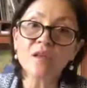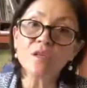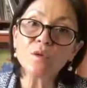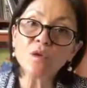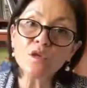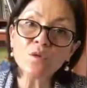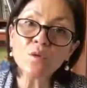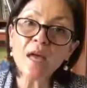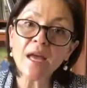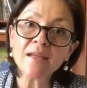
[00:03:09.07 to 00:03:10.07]
So
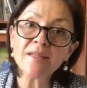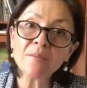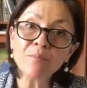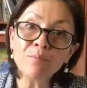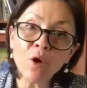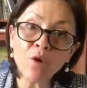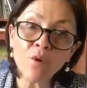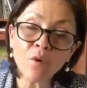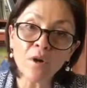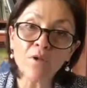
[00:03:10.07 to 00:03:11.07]
you as a
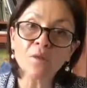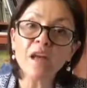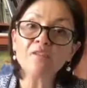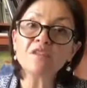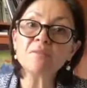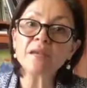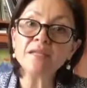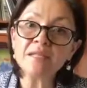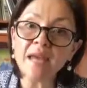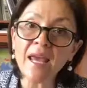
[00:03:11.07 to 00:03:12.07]
borrower will have to
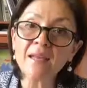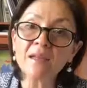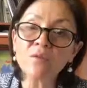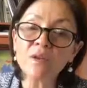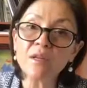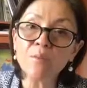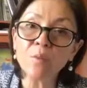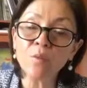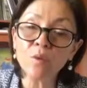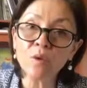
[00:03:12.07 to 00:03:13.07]
maintain the credit
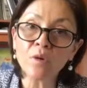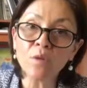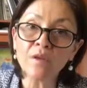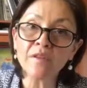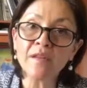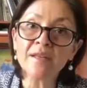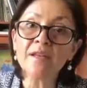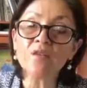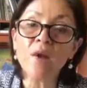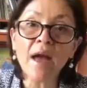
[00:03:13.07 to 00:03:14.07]
worthiness
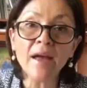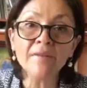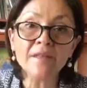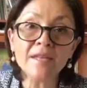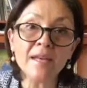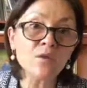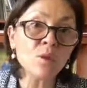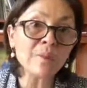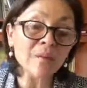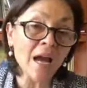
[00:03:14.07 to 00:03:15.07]
that you had the day you
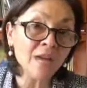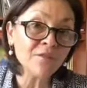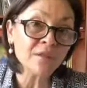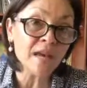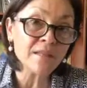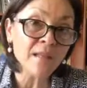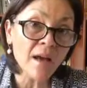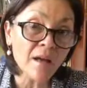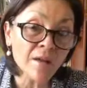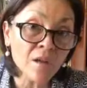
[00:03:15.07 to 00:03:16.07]
applied for that
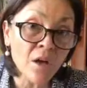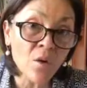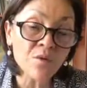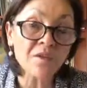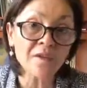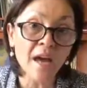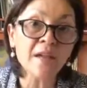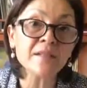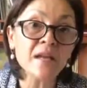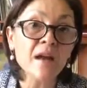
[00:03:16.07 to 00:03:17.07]
loan, for
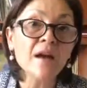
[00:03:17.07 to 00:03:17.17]
that